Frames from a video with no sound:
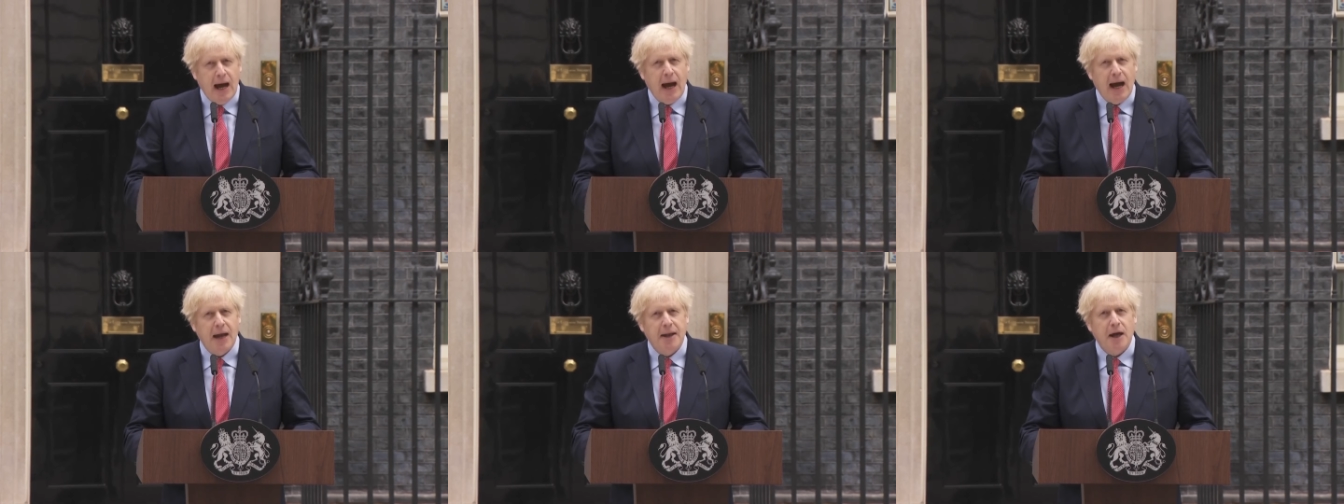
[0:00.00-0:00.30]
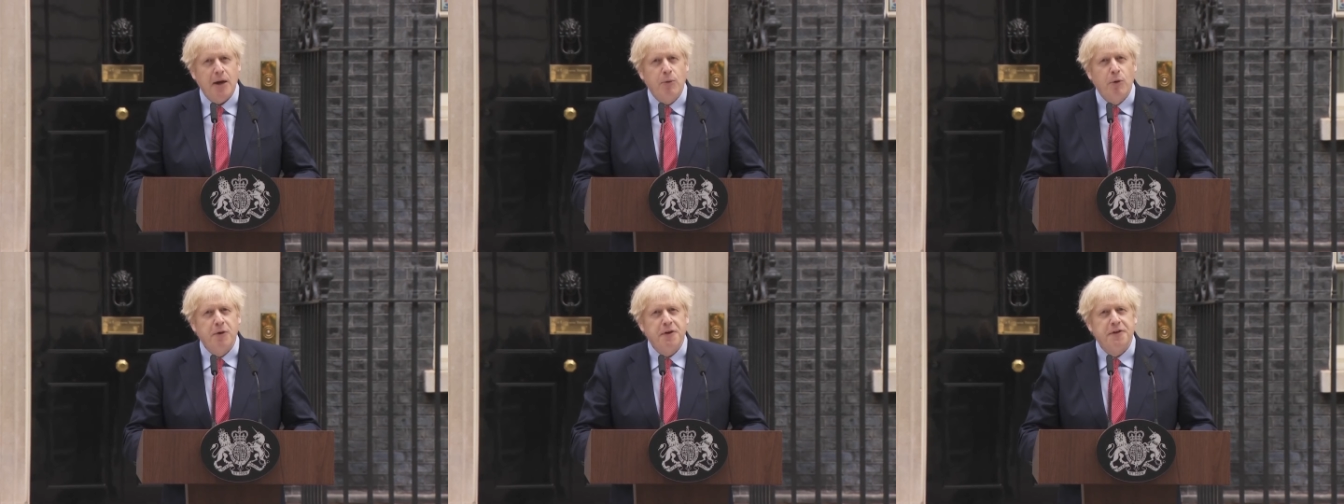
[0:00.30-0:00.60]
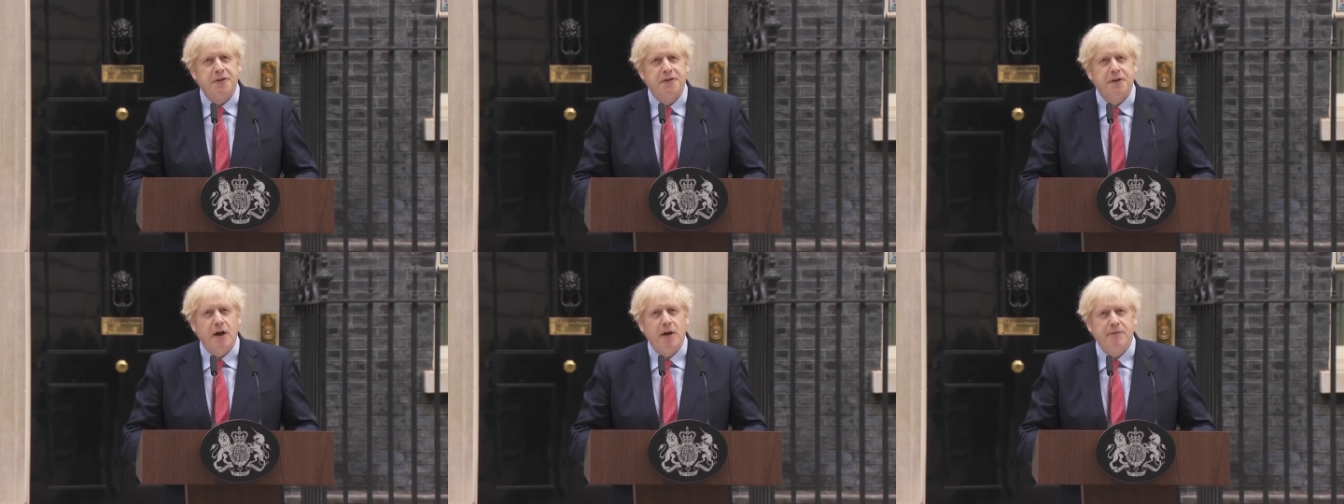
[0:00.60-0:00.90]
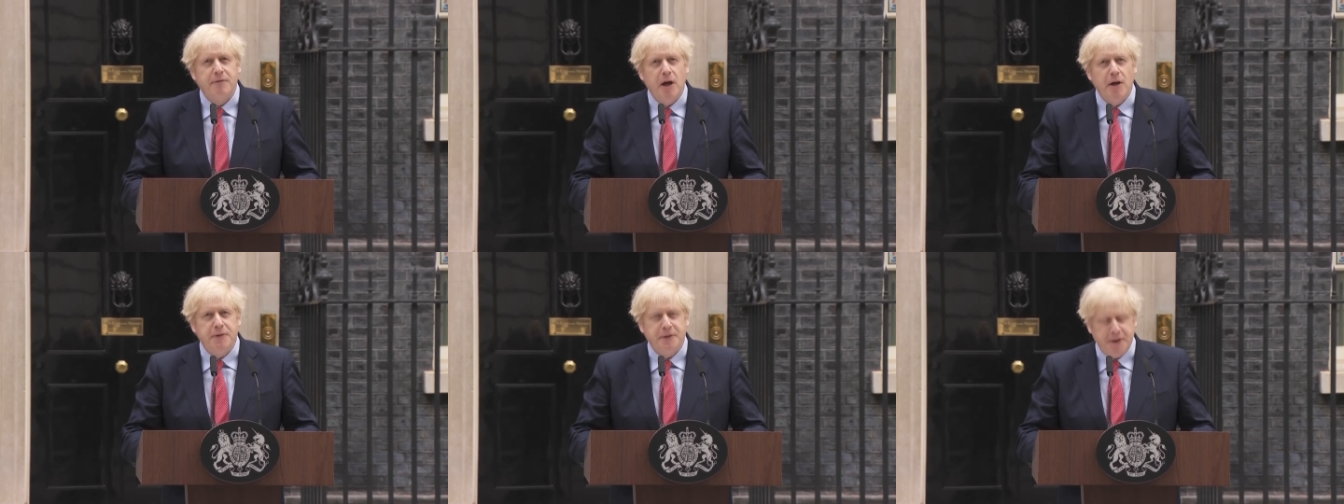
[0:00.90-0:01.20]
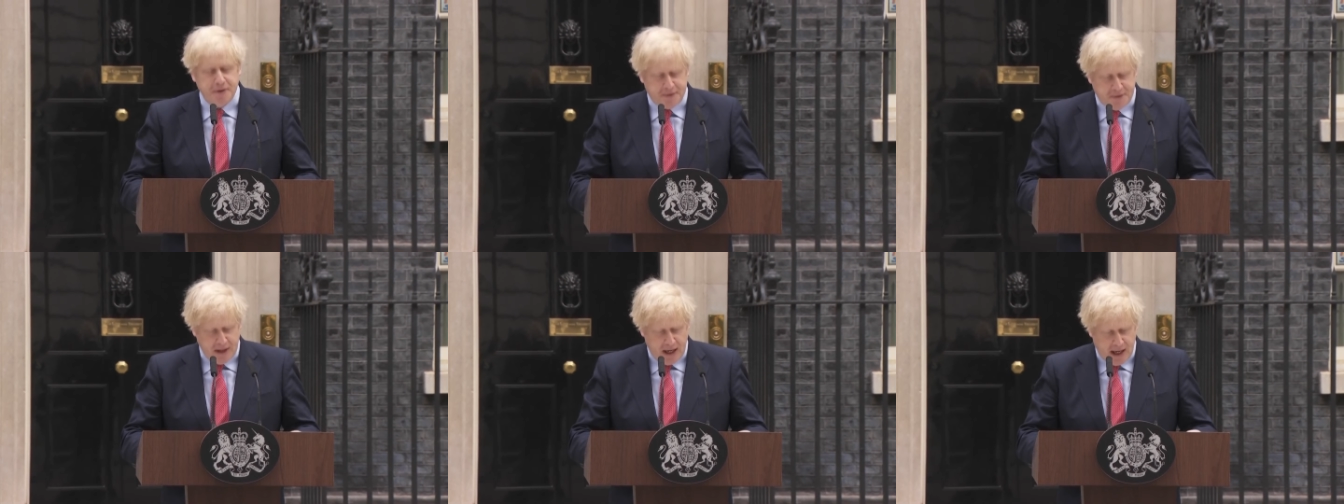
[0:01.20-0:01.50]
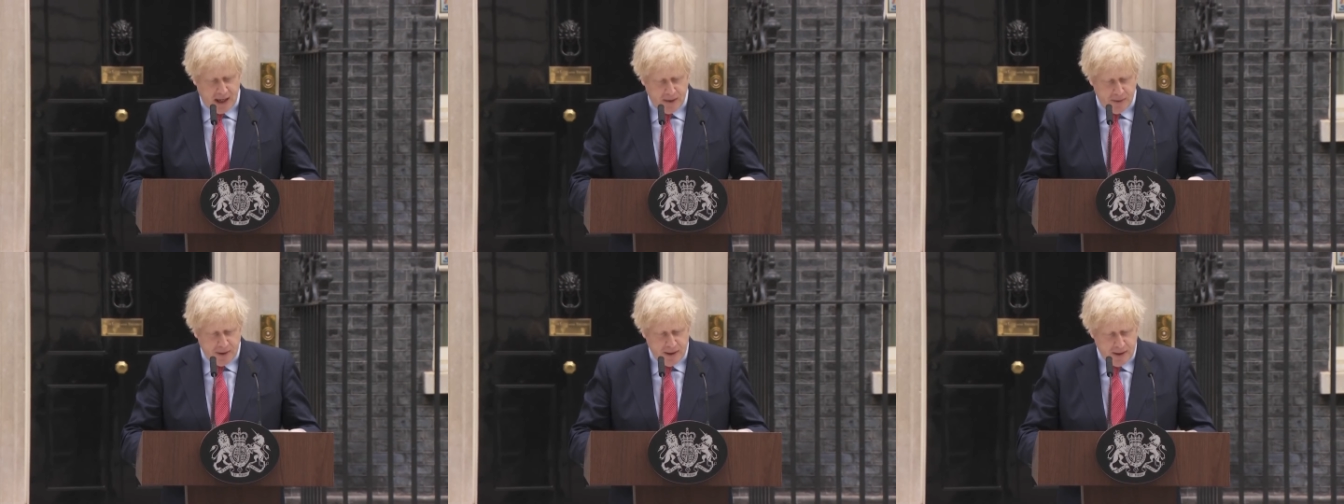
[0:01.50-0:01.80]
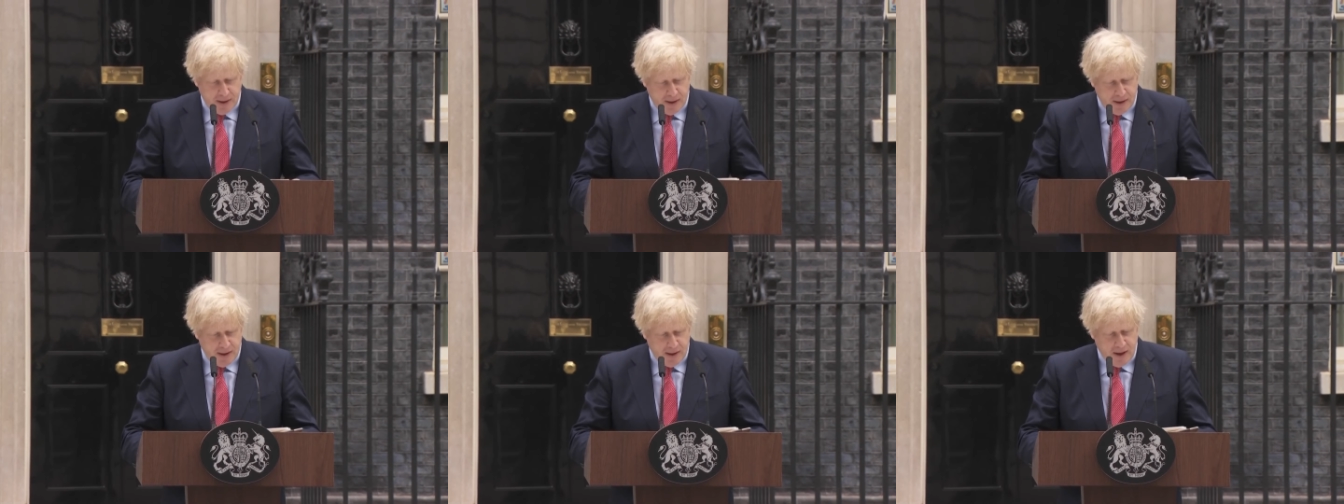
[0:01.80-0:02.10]
And I want to serve notice now
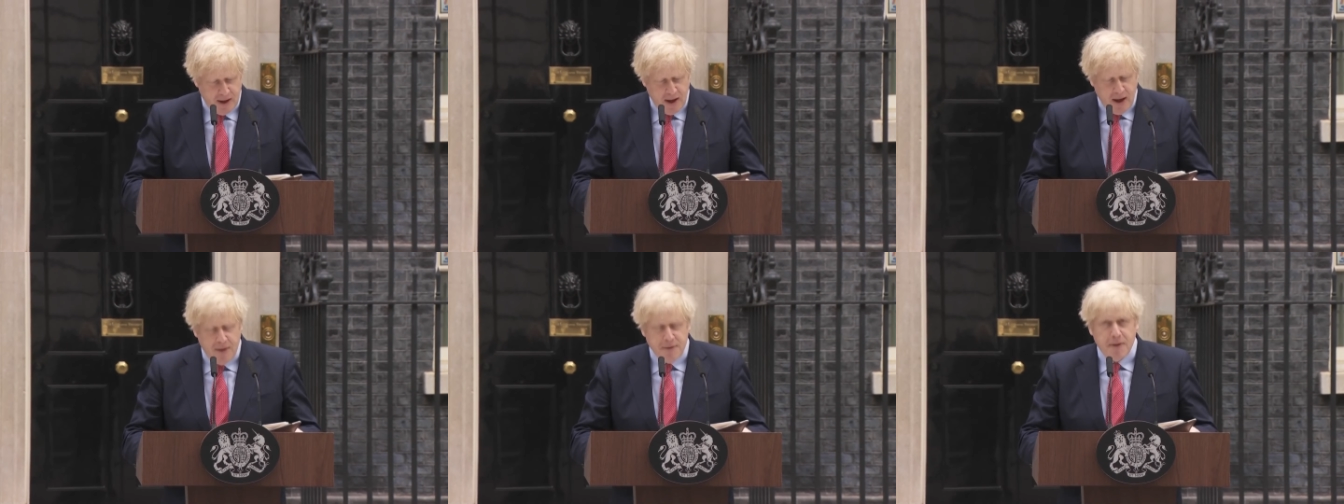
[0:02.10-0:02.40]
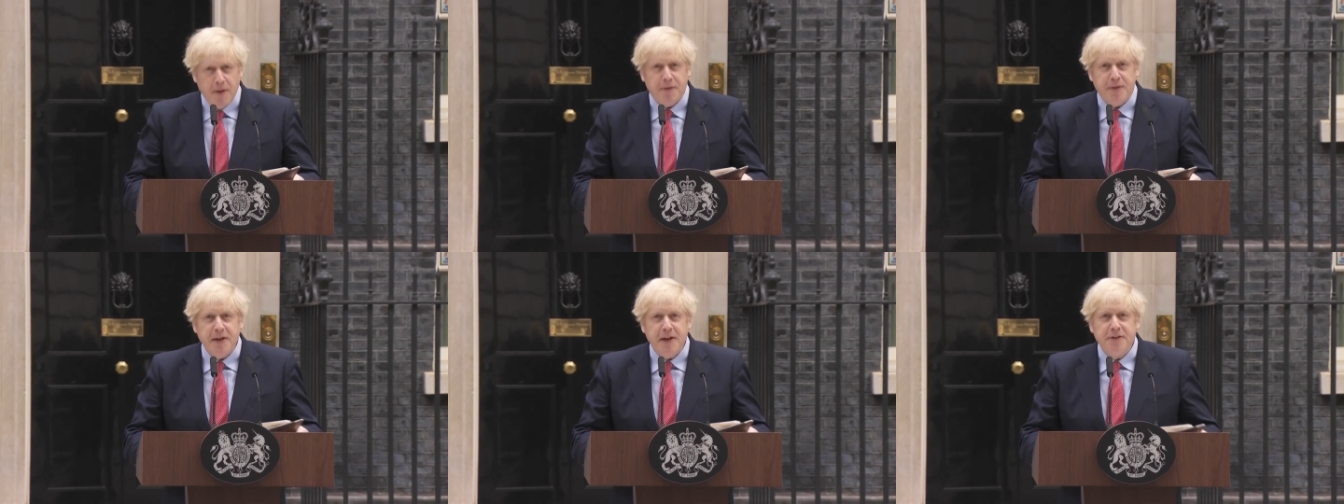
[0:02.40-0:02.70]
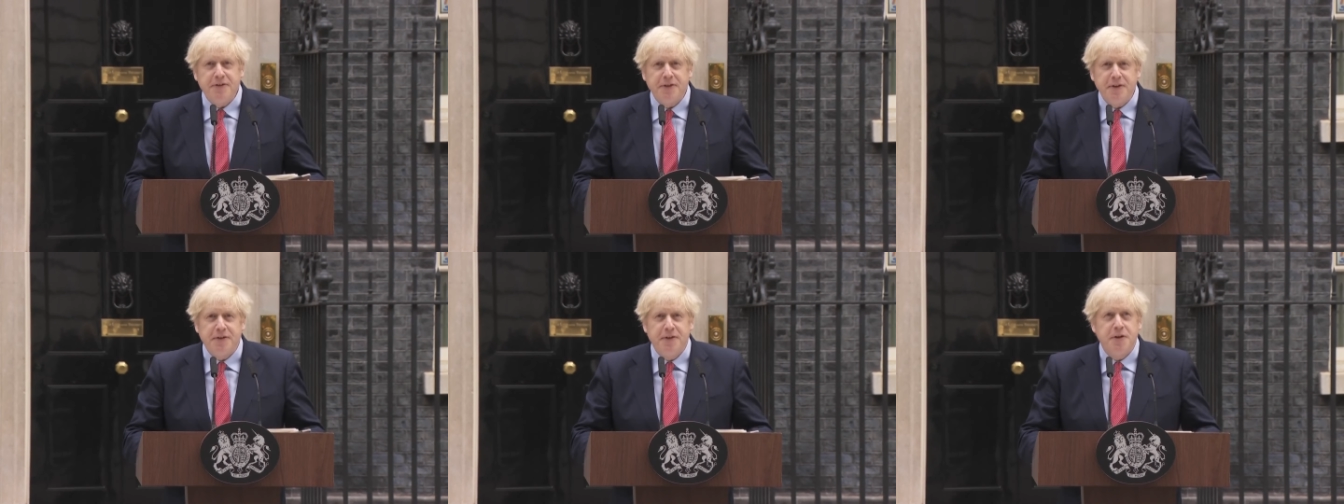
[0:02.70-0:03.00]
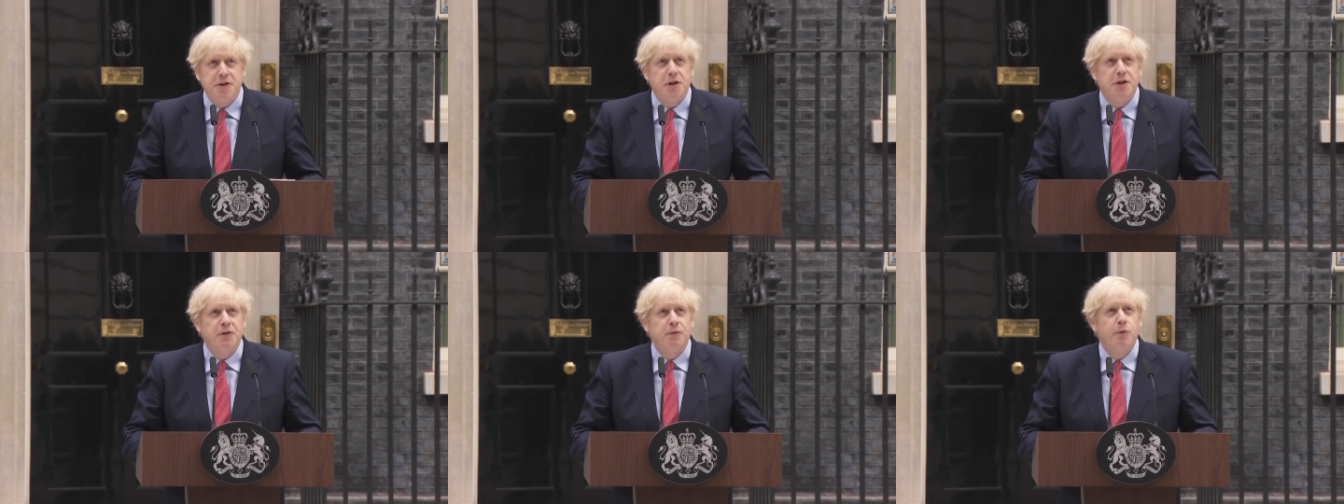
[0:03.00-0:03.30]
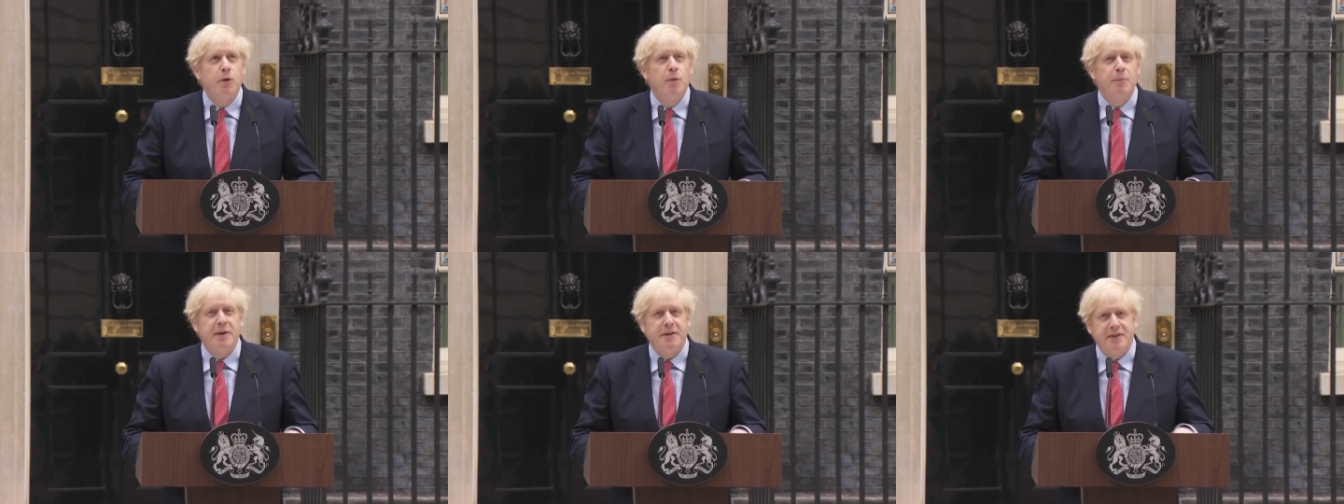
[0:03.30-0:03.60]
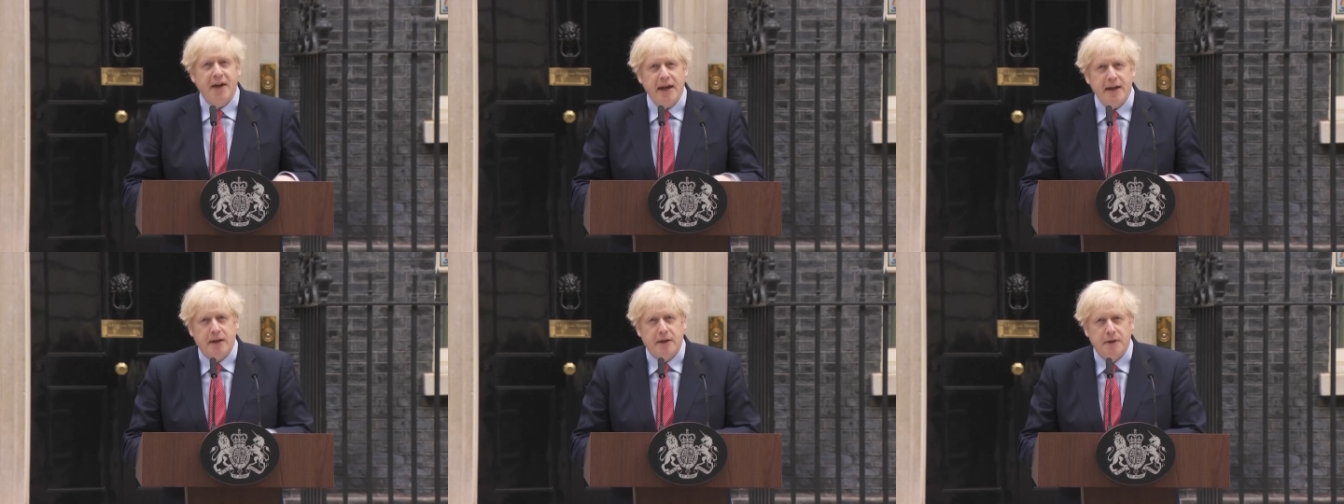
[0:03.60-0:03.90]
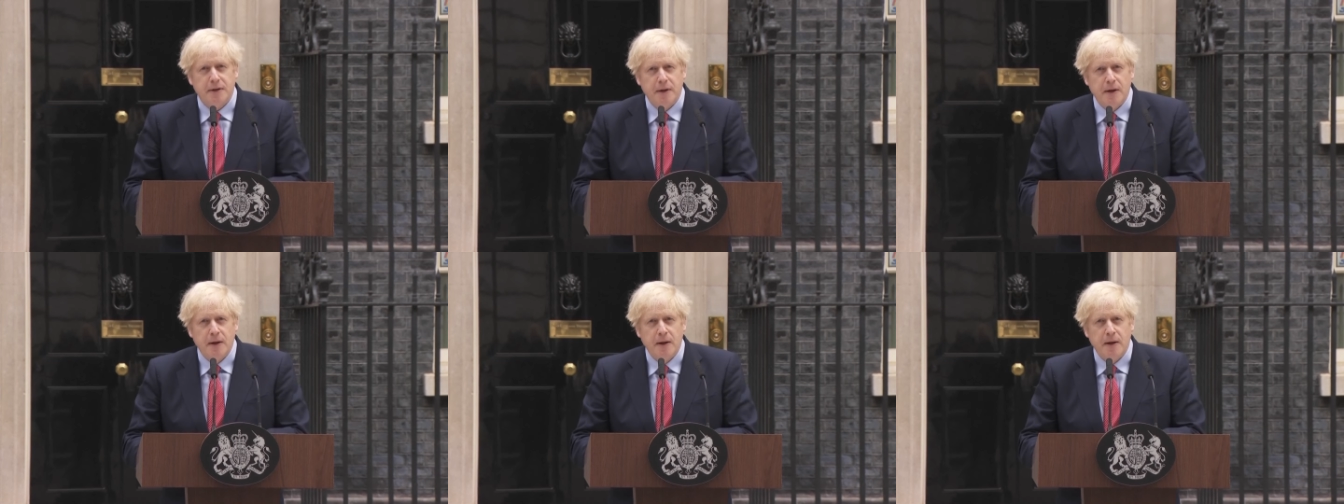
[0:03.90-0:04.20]
that these decisions will be
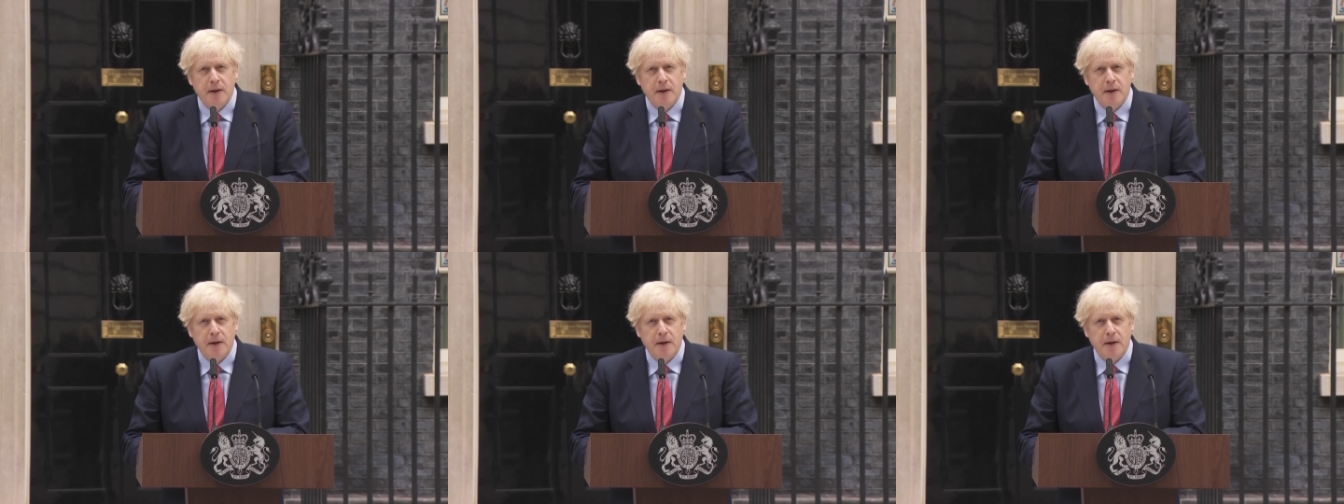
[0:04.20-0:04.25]
taken